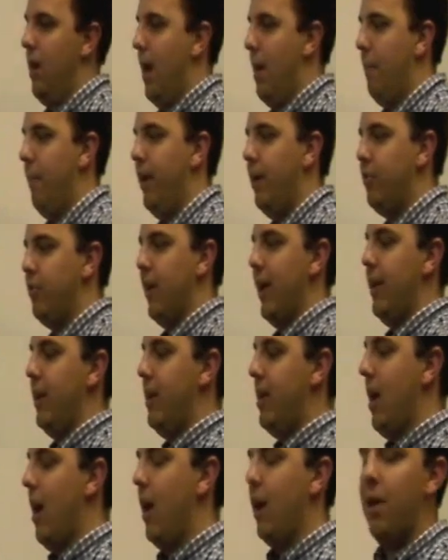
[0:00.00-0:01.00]
I'm not trying
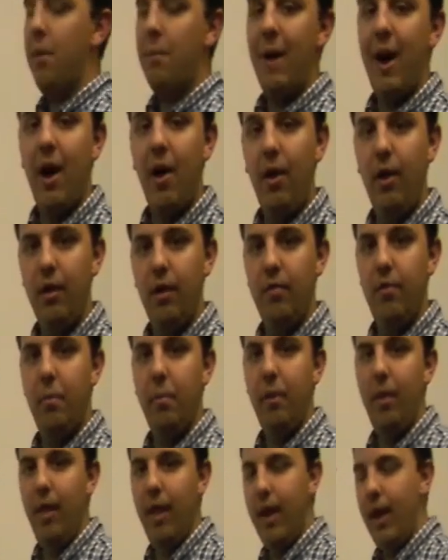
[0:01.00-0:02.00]
to knock him out of the
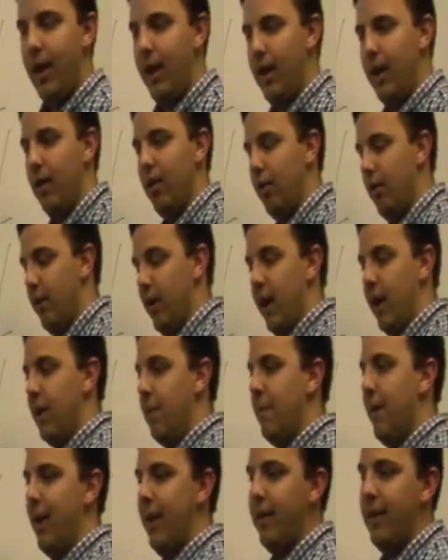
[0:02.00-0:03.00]
play or knock
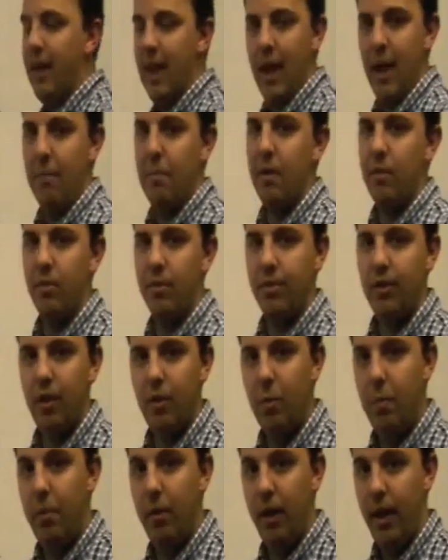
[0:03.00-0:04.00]
him out of the game every
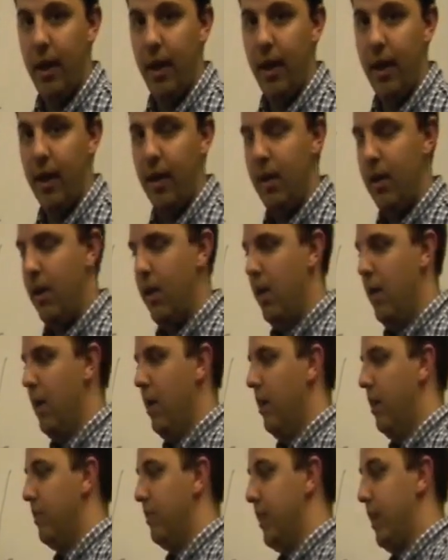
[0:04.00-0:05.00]
single play
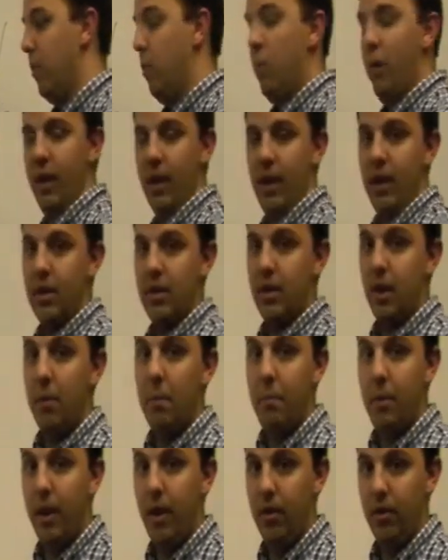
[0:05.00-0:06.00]
because I don't want to get
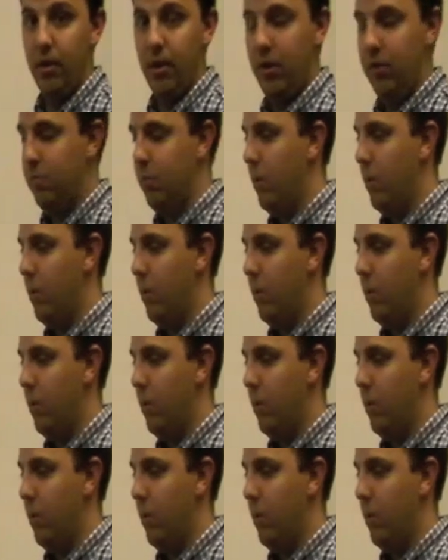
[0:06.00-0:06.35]
dumb penalties.